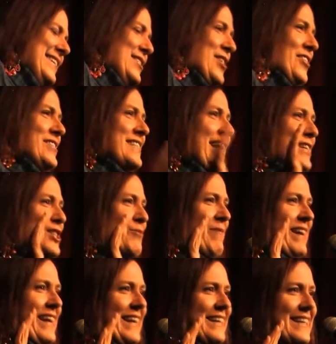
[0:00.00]
Don't touch
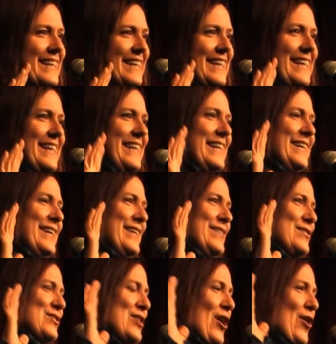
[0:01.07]
me.
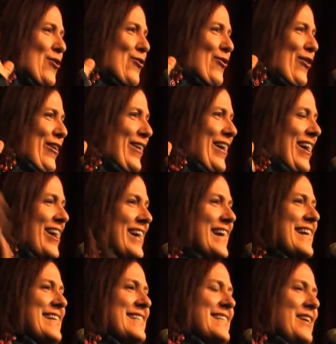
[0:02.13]
So all I
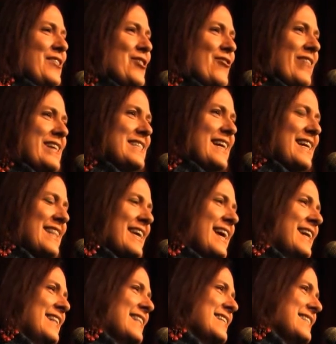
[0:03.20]
can tell you is, at the
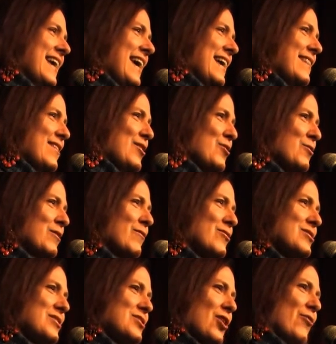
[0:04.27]
end of the day, the
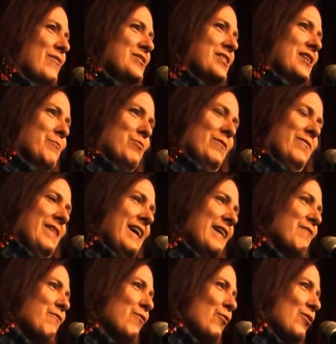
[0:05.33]
universe is always going to
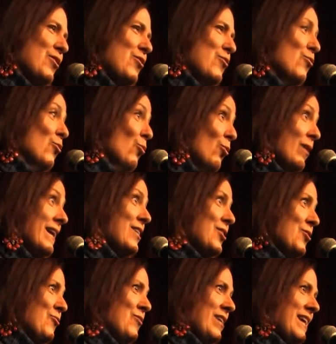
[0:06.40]
provide for you what
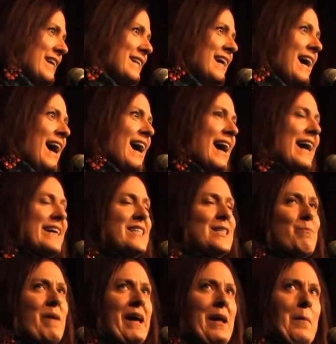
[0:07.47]
you need. I
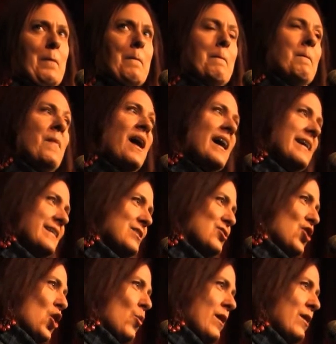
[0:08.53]
spent months
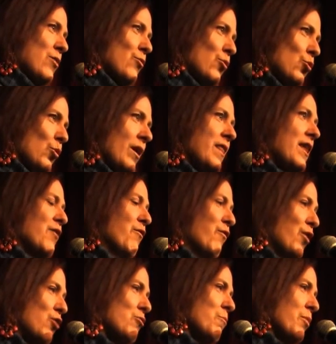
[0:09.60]
going through the
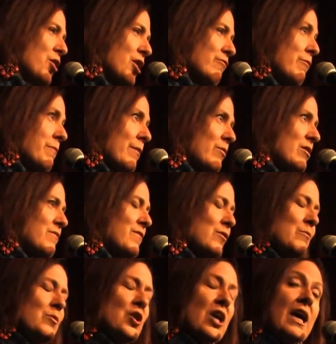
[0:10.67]
phone book. Remember the
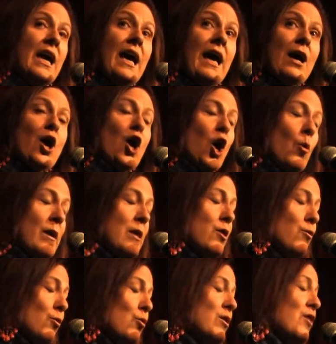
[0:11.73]
phone book? Going
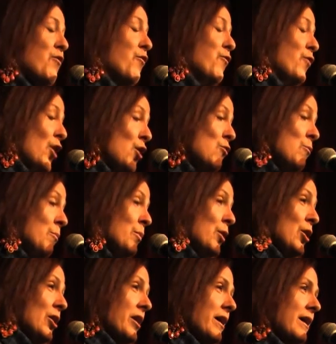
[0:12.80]
through the phone
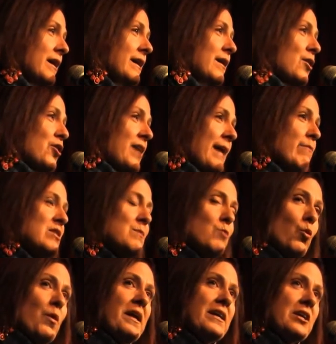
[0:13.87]
book. Her name was
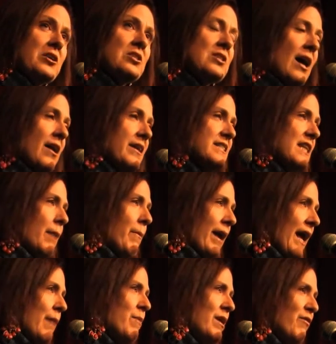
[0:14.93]
Maria Gonzalez, and I'm
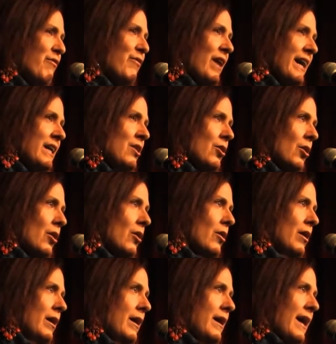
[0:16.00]
like, I'm going to find her.
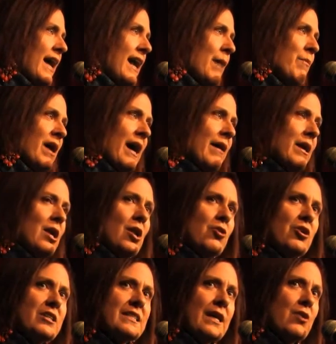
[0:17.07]
And
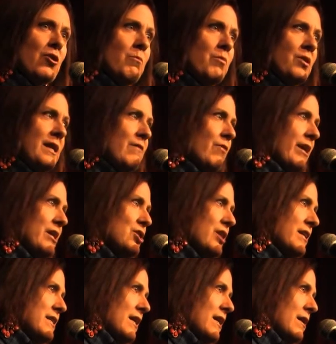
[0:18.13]
because I couldn't believe when I
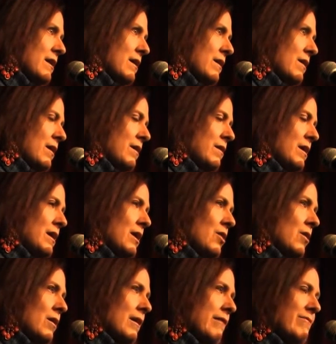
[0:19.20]
checked out of the
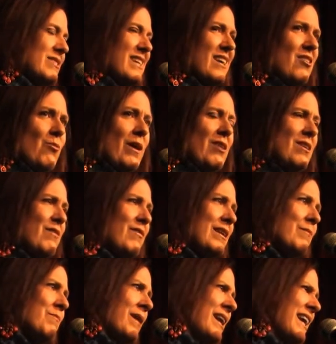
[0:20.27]
ER, I was like, oh, I don't have any
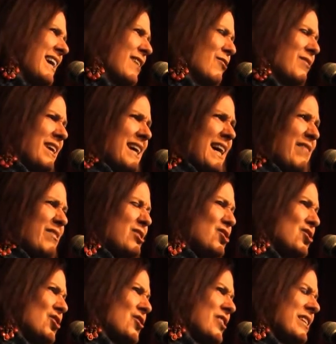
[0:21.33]
money. I don't think I have
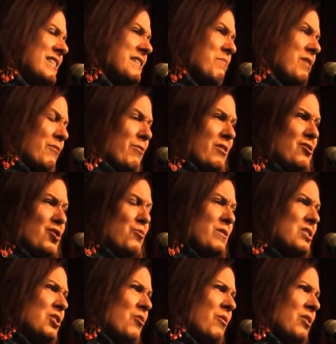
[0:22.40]
insurance. I'm not really sure what's
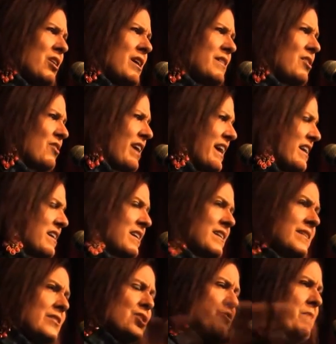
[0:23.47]
going on. They're like,
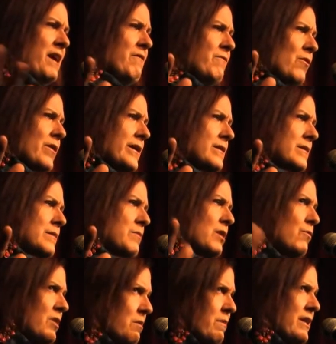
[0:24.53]
she paid for it. I'm like,
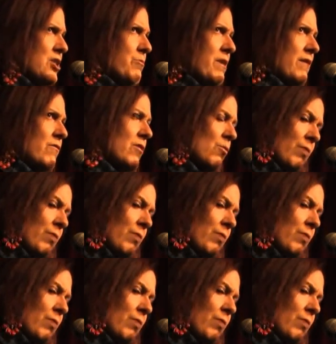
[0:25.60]
what do you mean she paid for it?